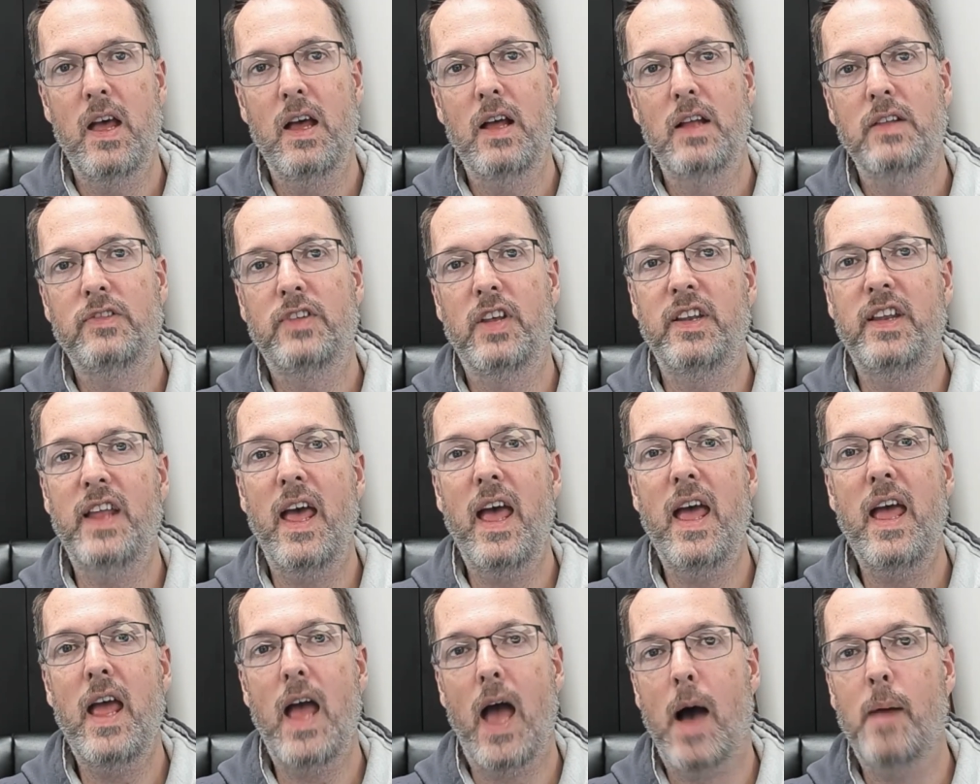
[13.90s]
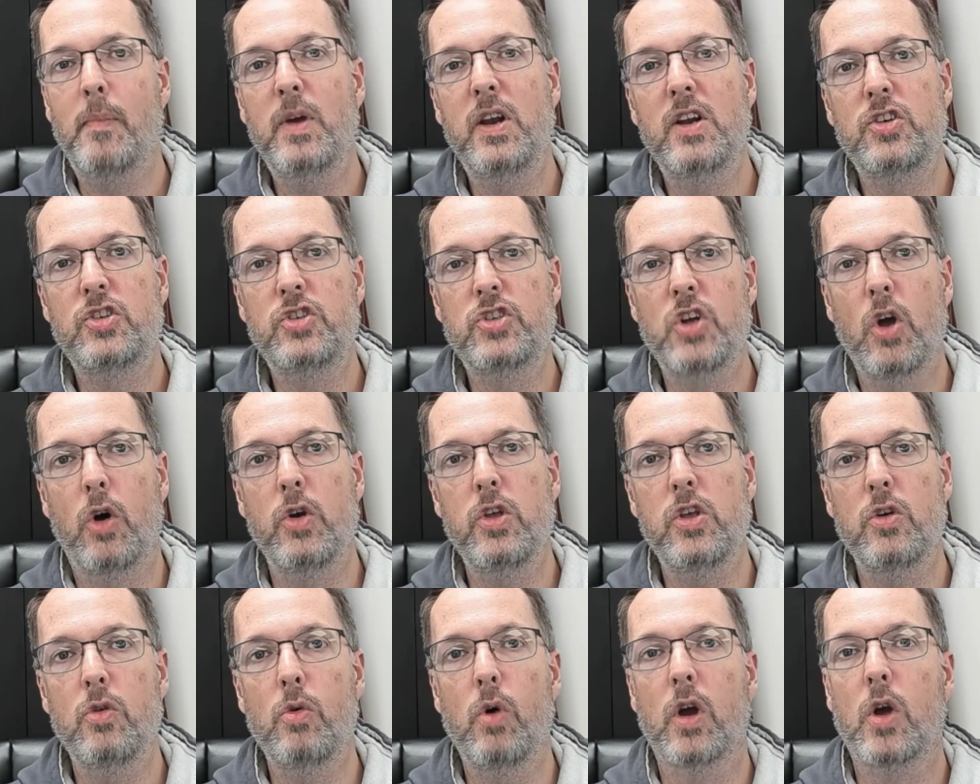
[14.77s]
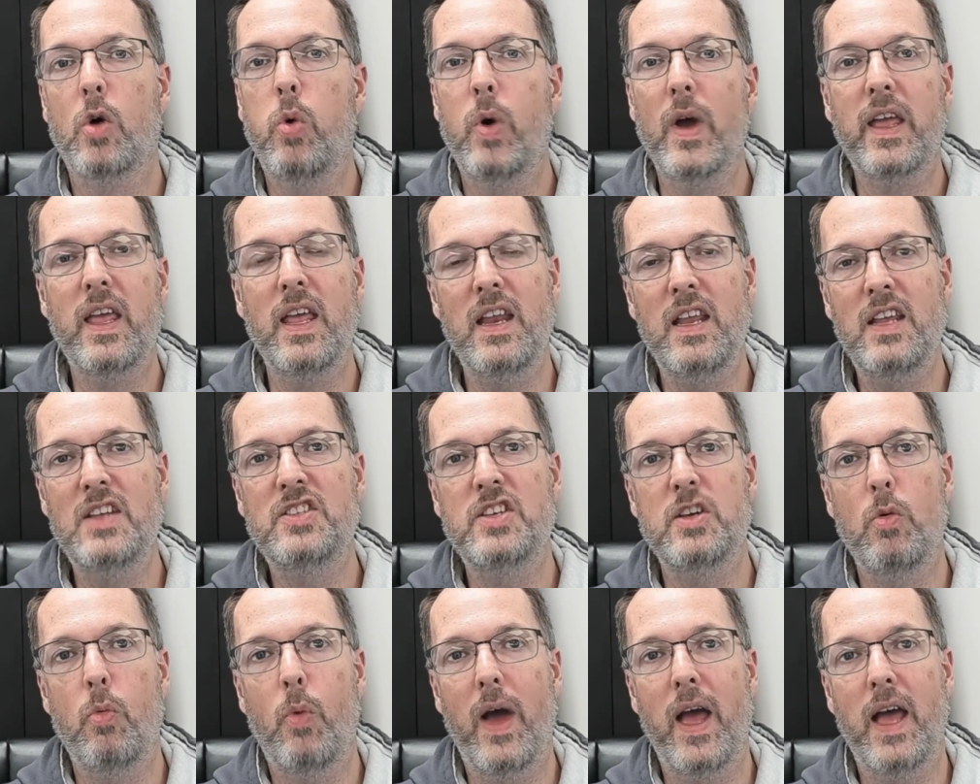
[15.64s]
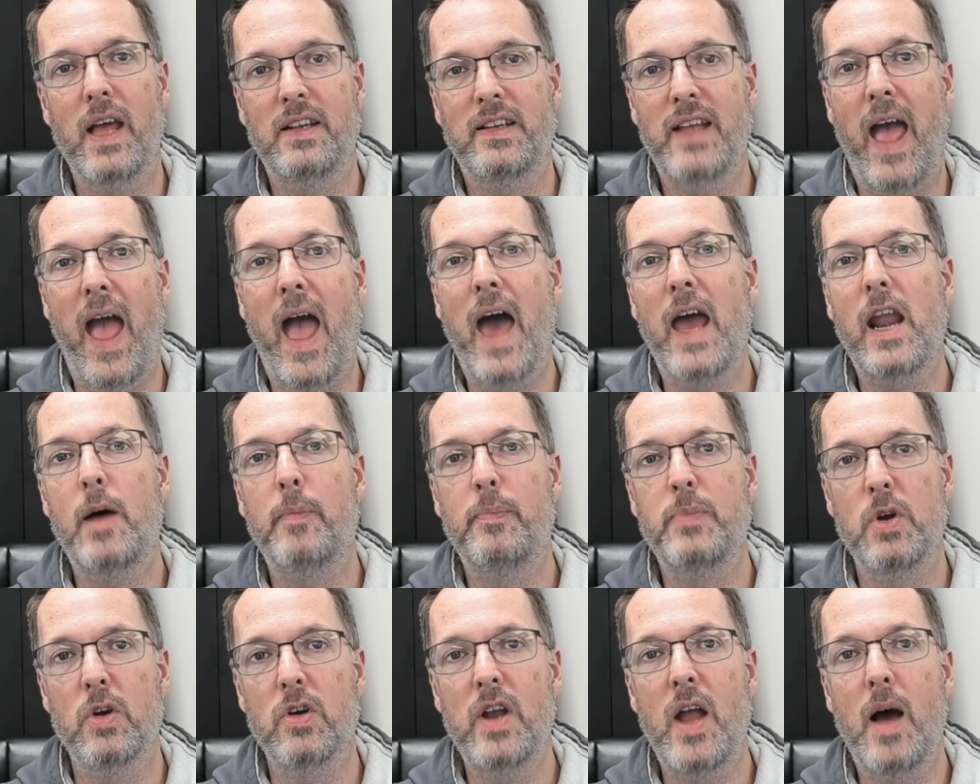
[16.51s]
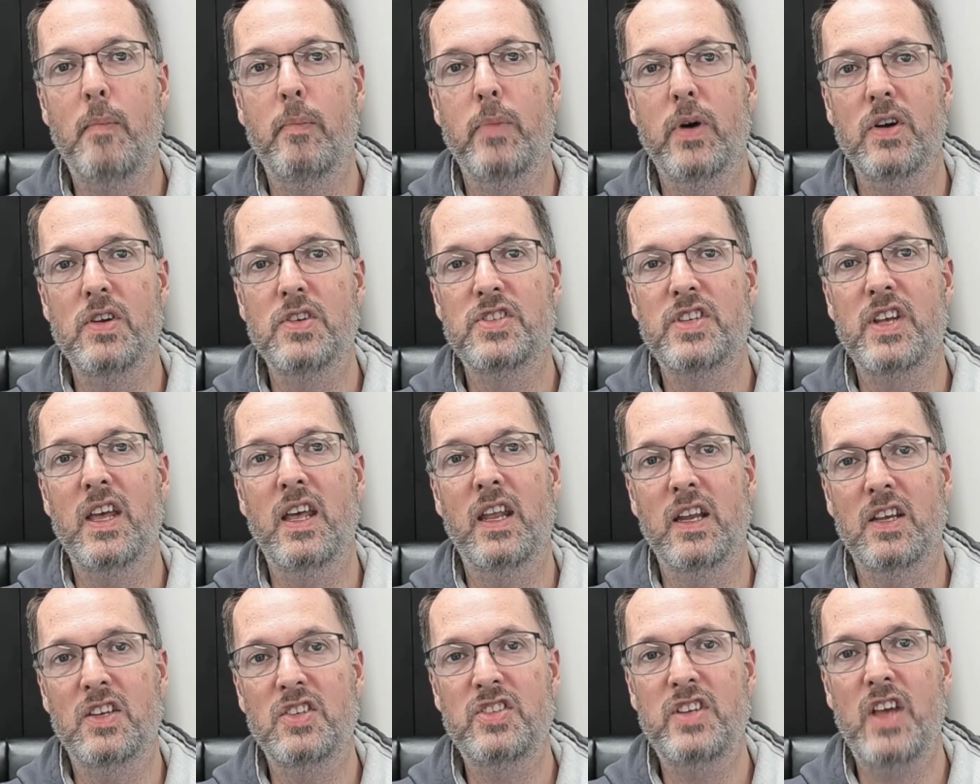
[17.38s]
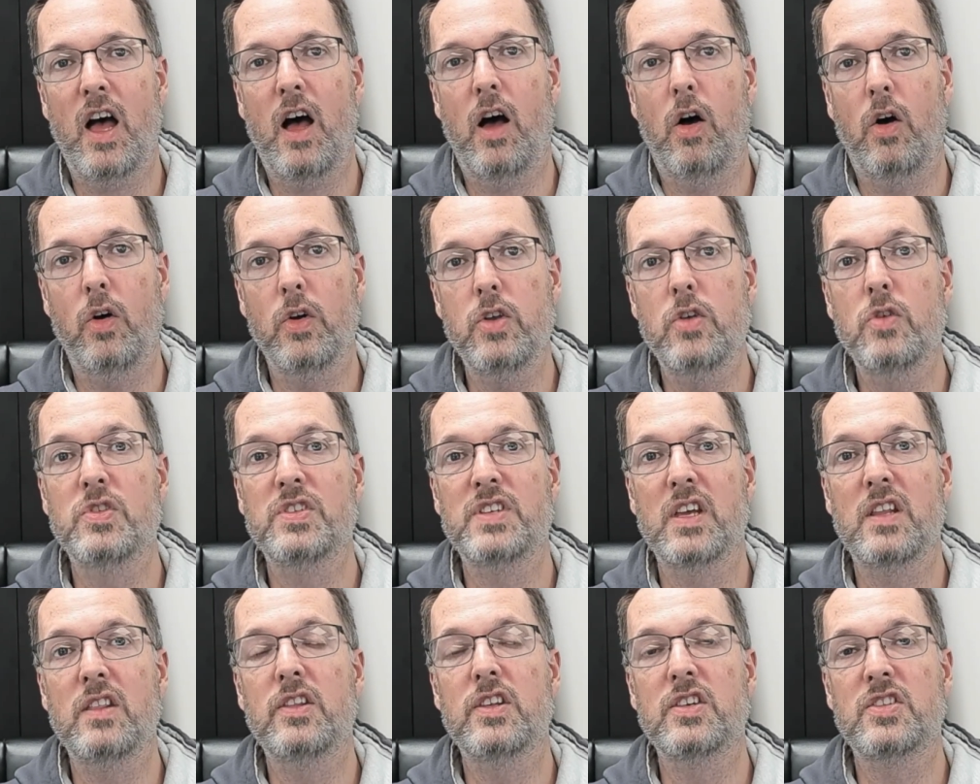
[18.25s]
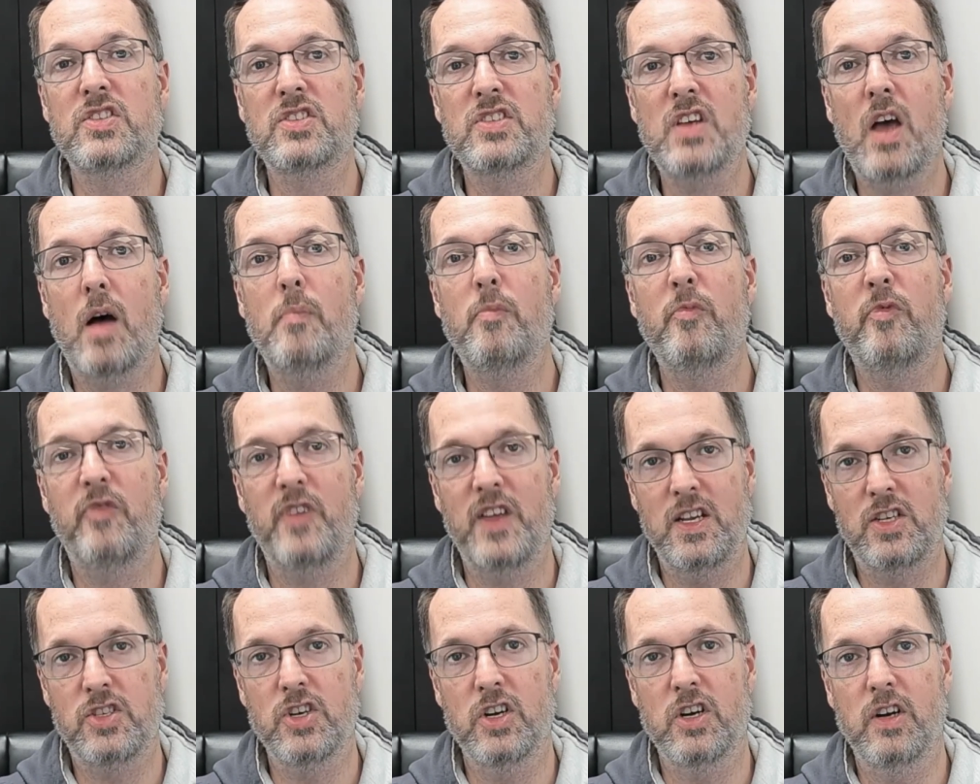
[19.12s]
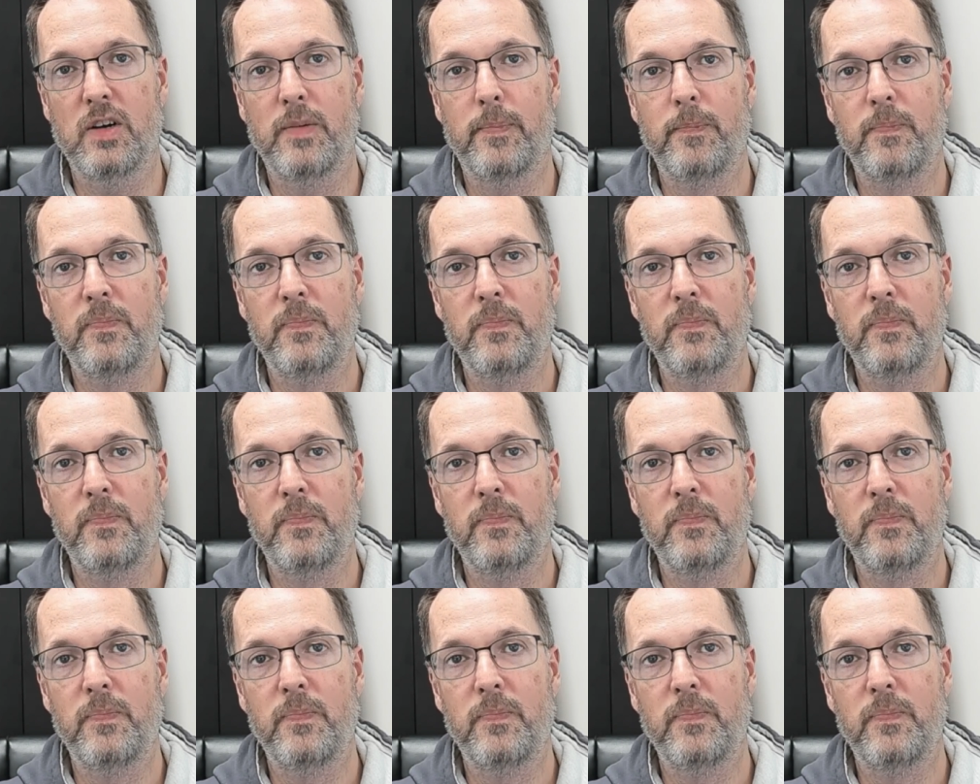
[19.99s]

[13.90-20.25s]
Today I'm going to show you a quick and easy way to add up your numbers in Excel using the Sum feature.